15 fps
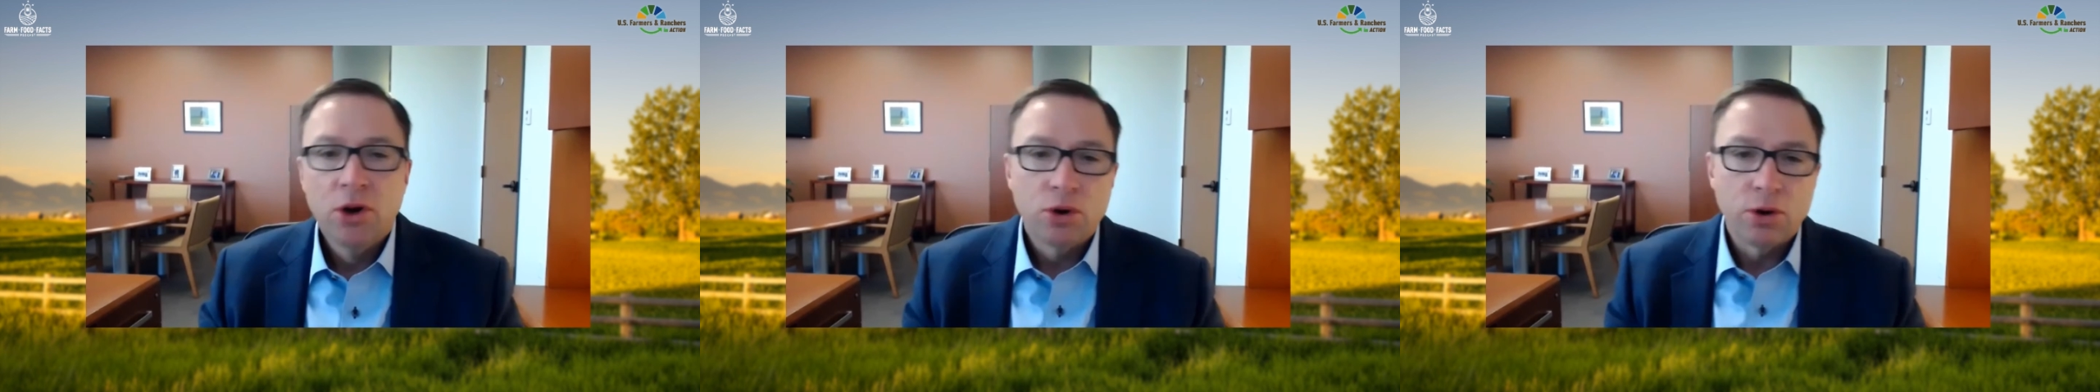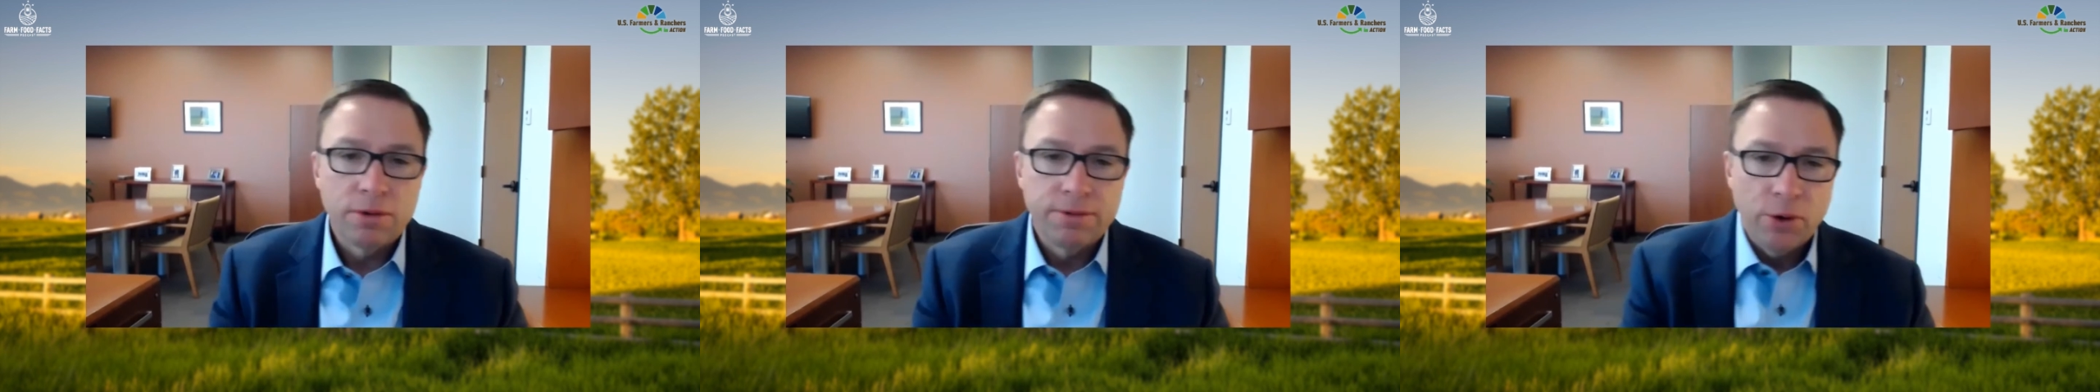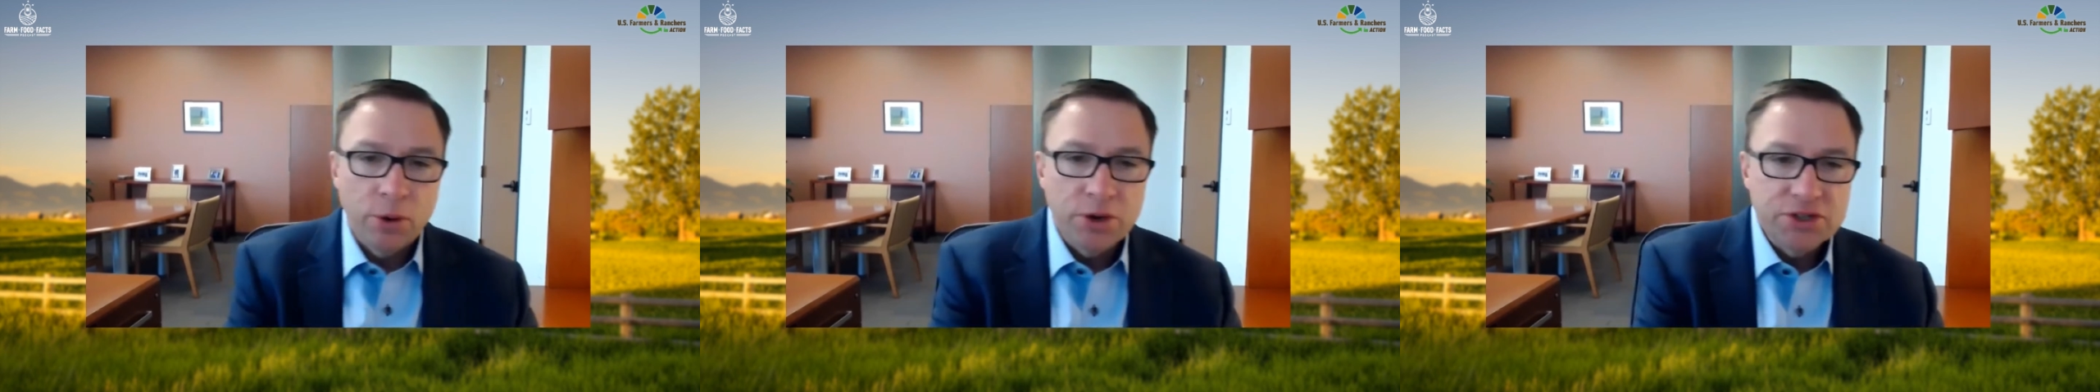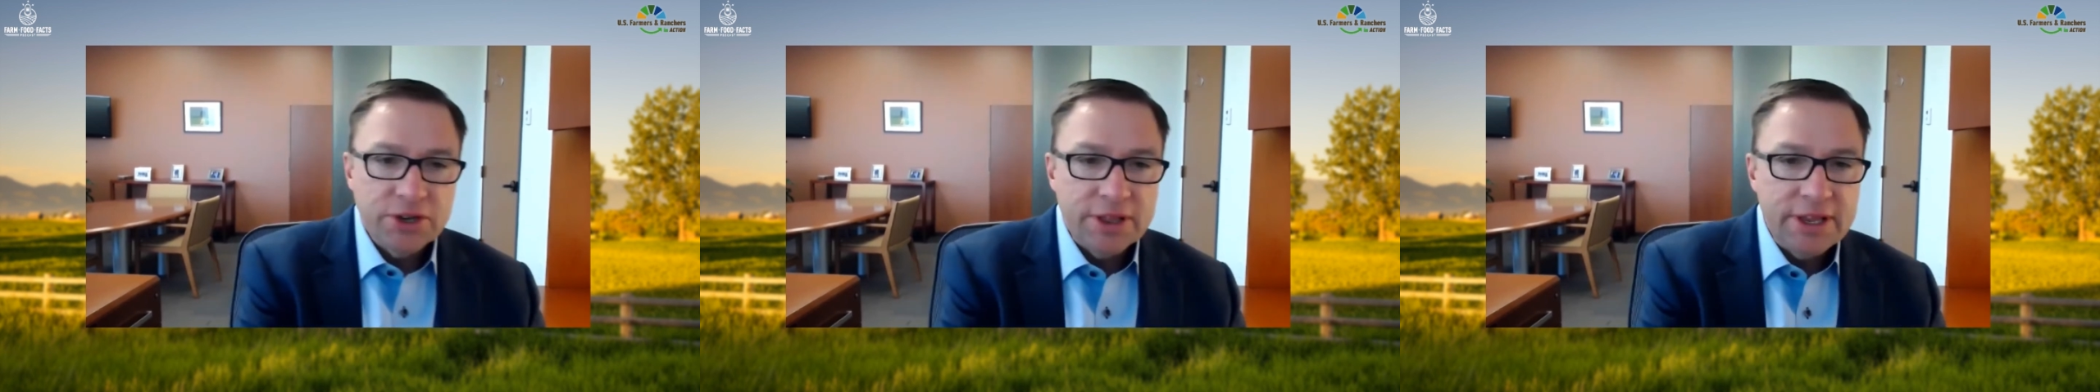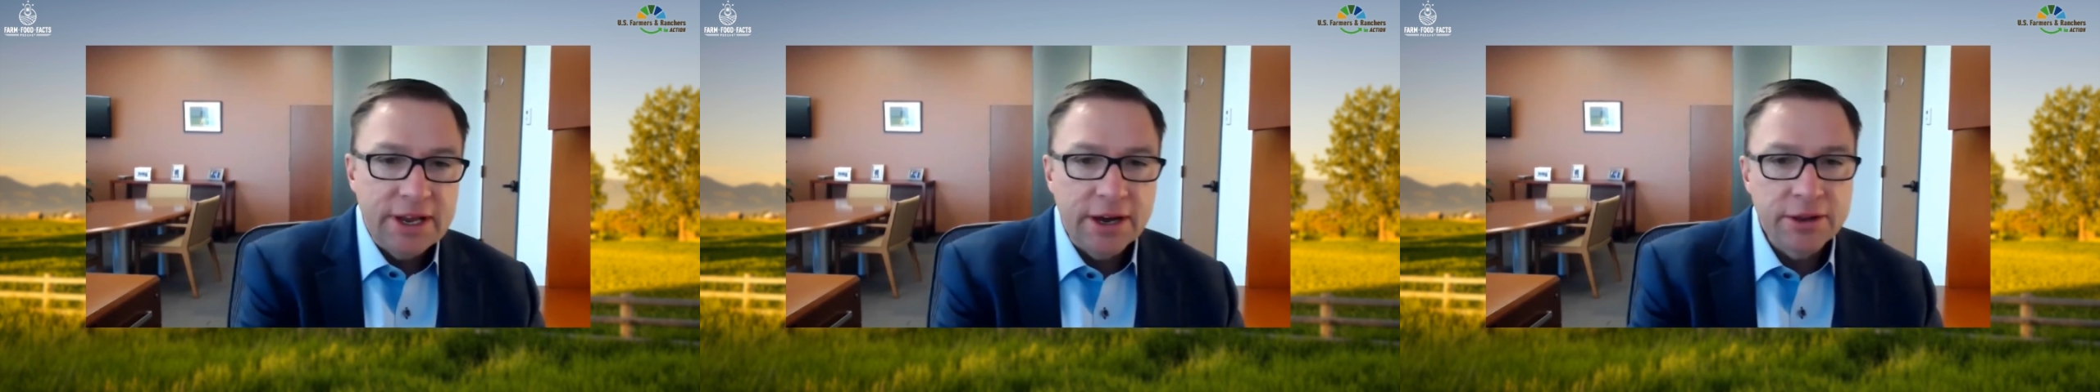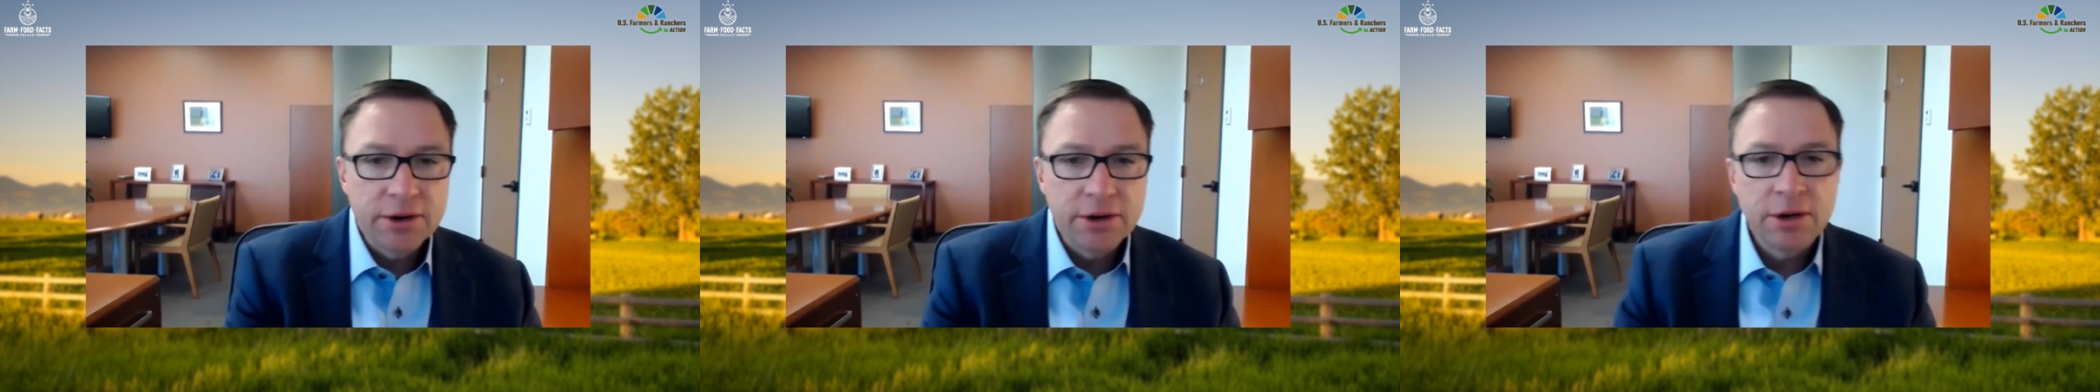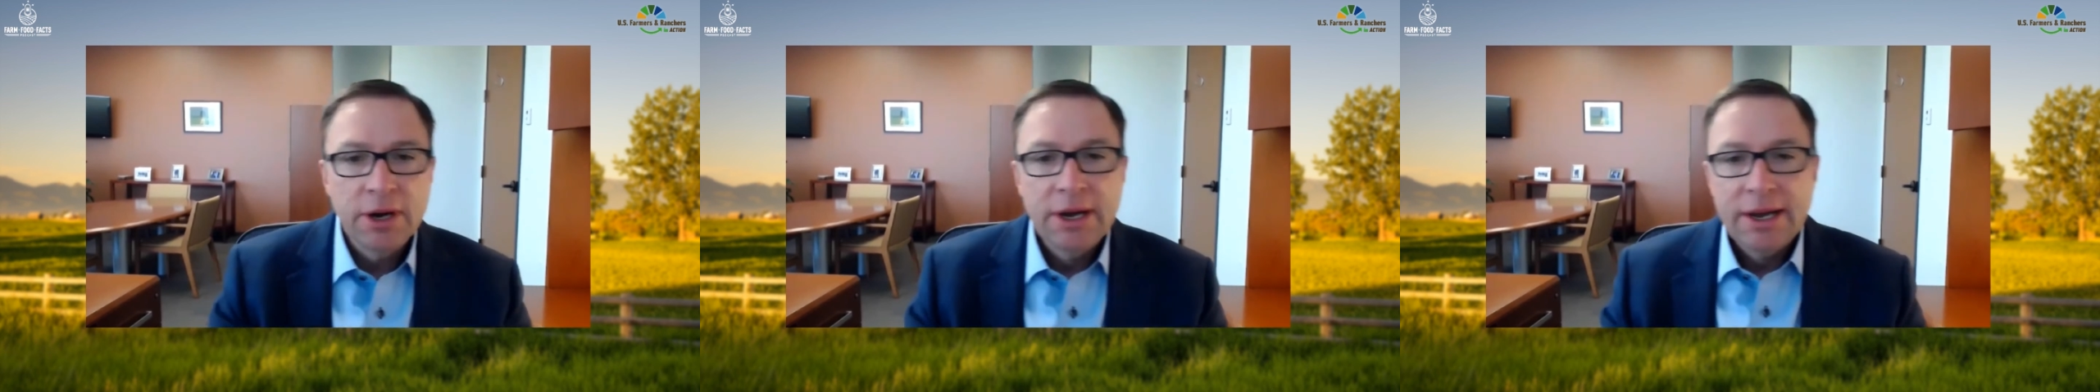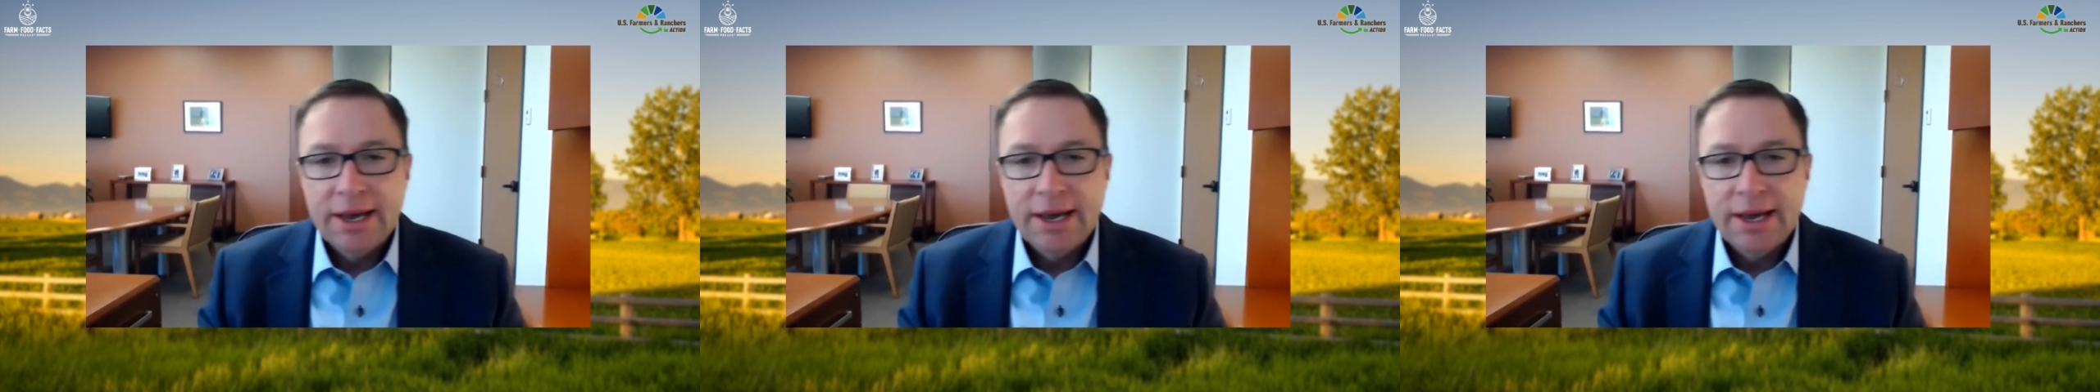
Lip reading: or focus on the other,